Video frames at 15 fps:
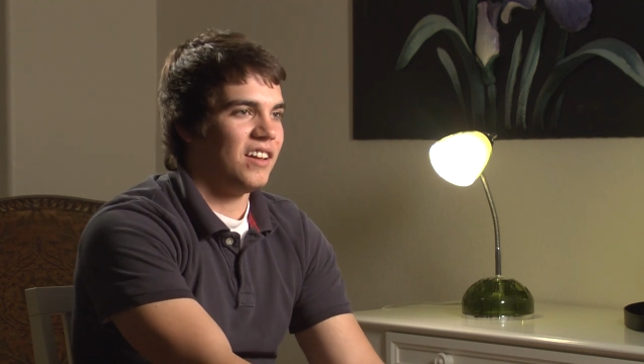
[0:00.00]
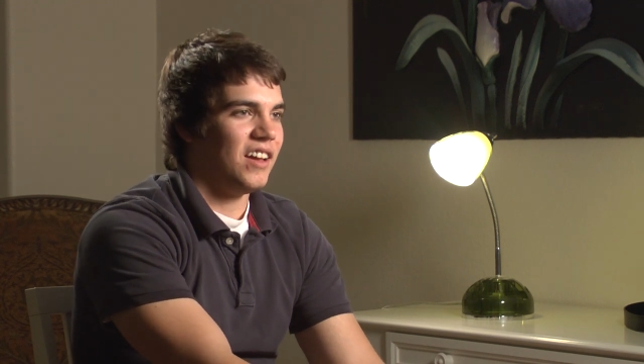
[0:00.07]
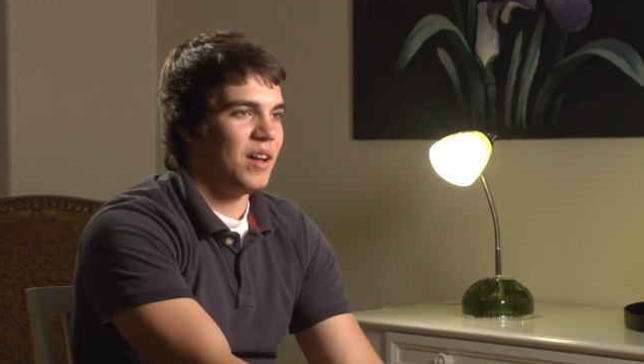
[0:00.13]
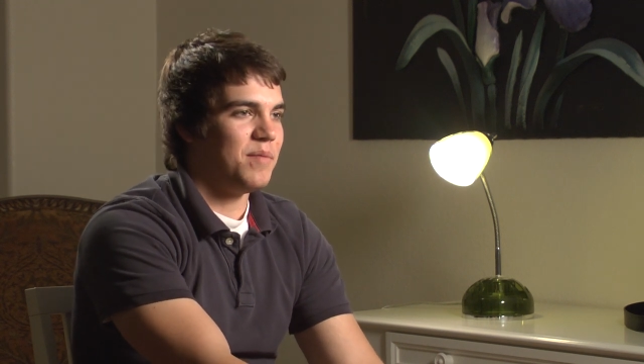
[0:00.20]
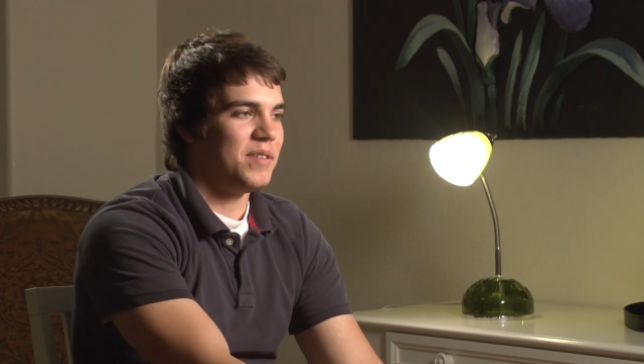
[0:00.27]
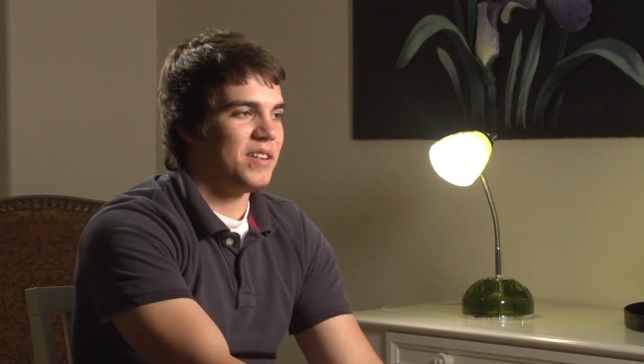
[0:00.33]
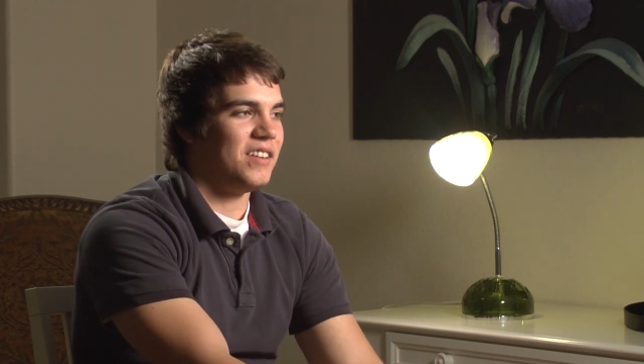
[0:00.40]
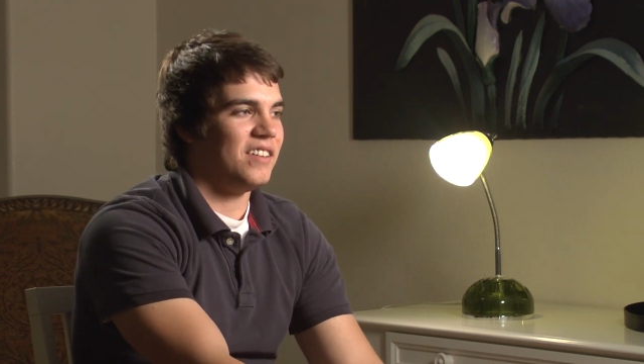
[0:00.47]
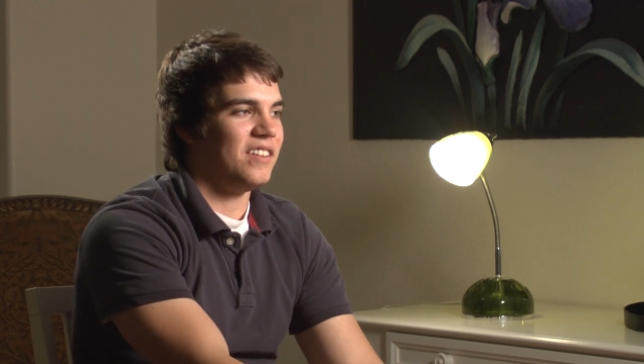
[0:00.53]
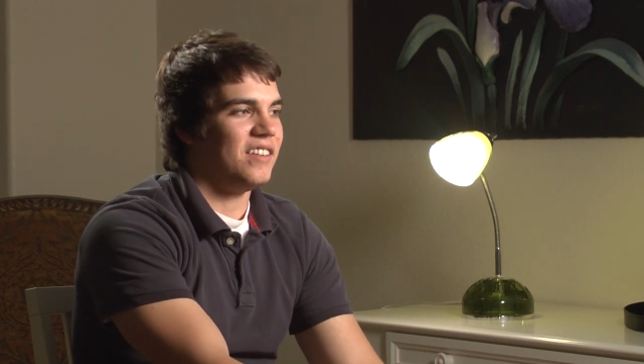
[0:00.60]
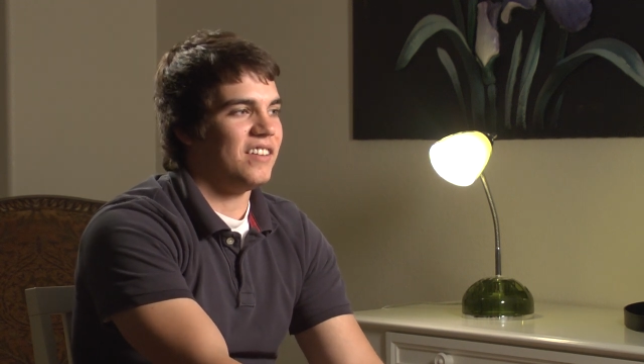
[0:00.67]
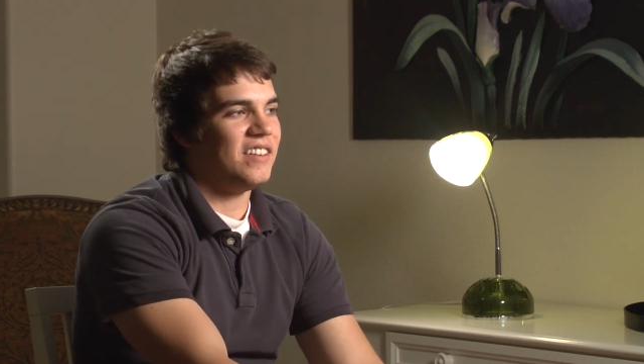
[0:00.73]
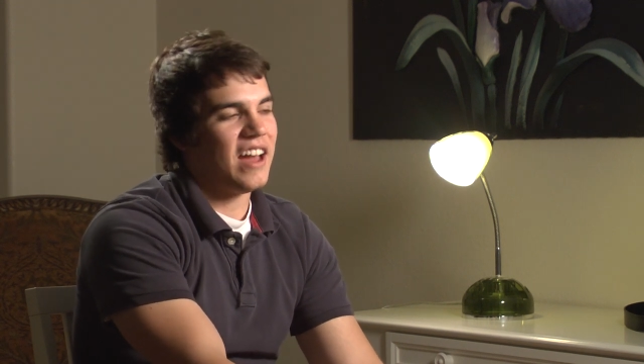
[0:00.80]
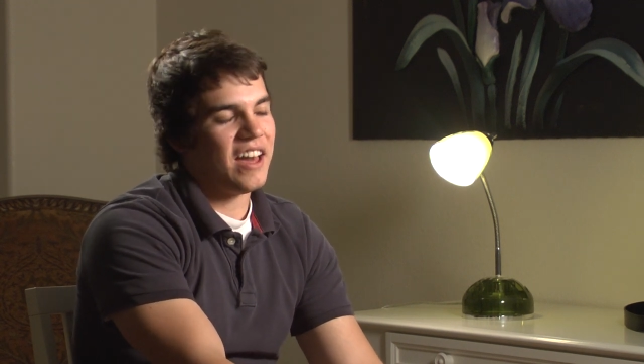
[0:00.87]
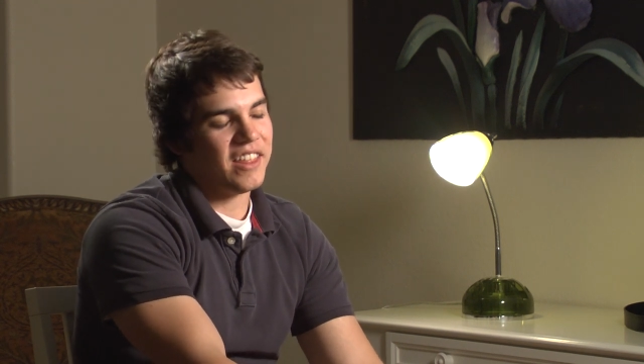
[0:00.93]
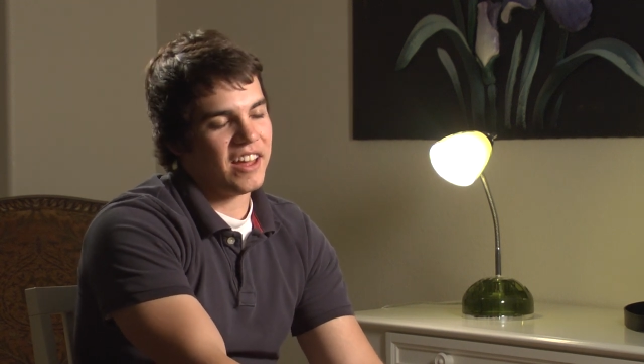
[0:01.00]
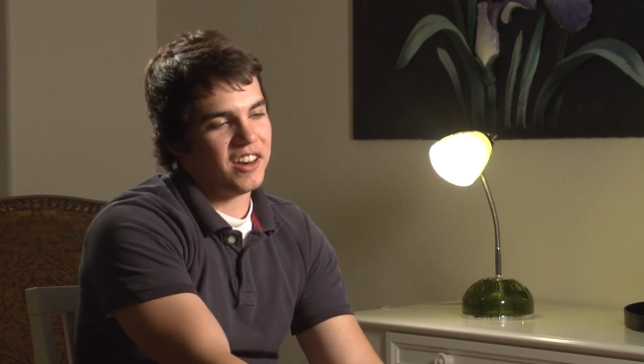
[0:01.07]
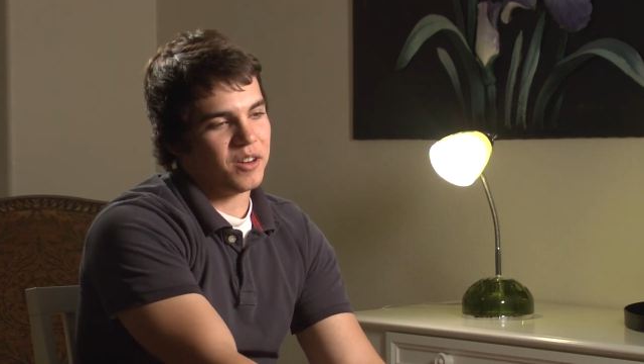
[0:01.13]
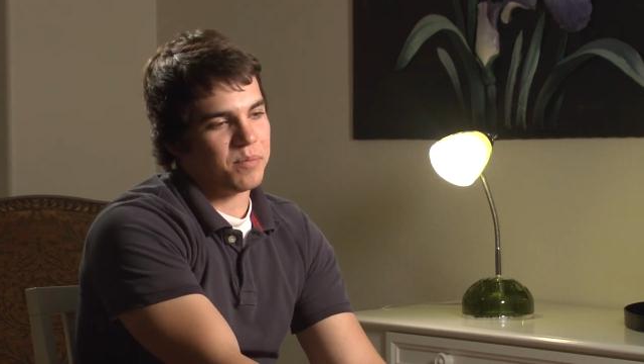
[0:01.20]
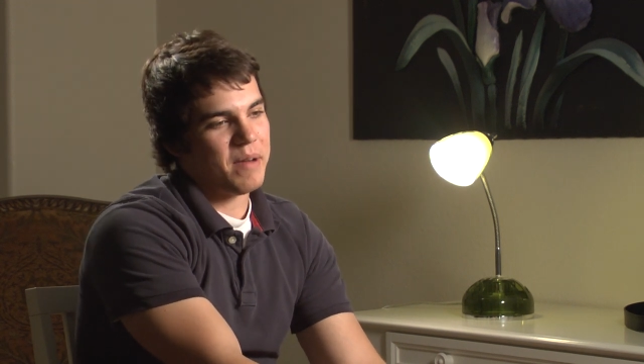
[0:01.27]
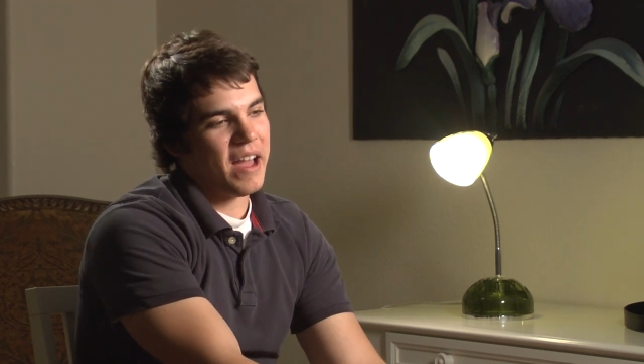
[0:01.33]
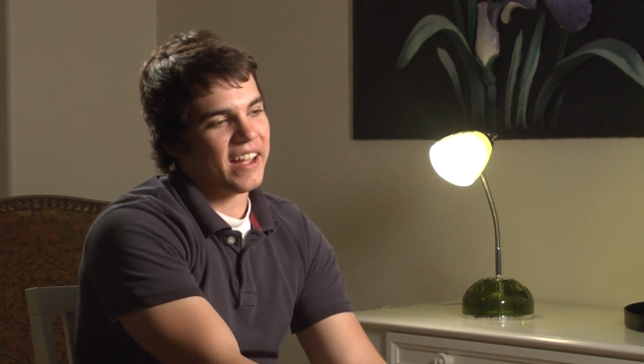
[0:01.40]
I mean, now that I
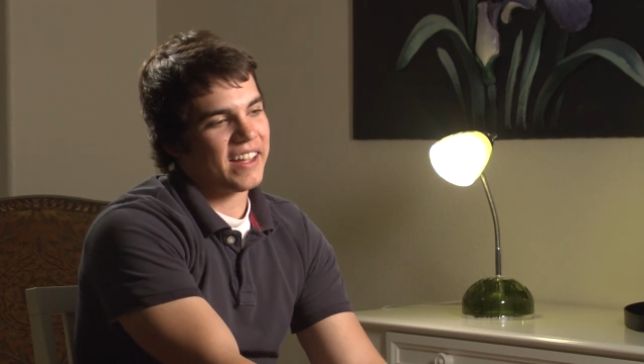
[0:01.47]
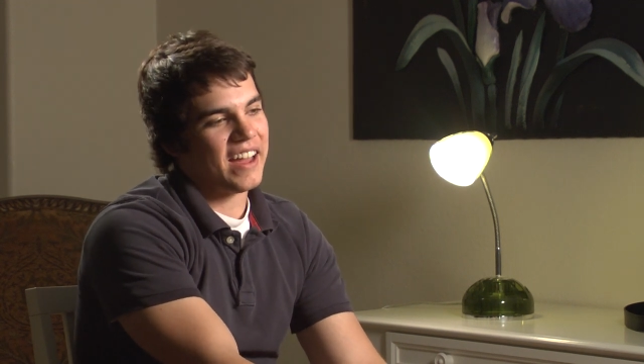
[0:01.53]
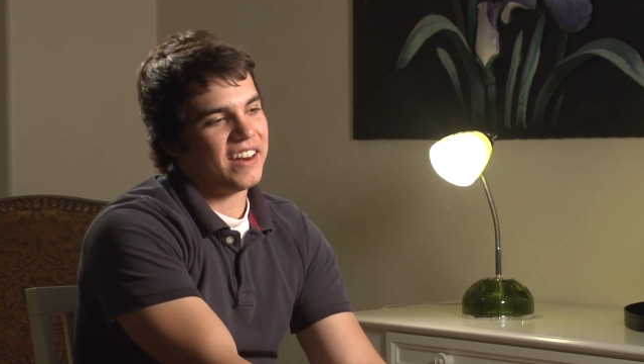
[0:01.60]
look back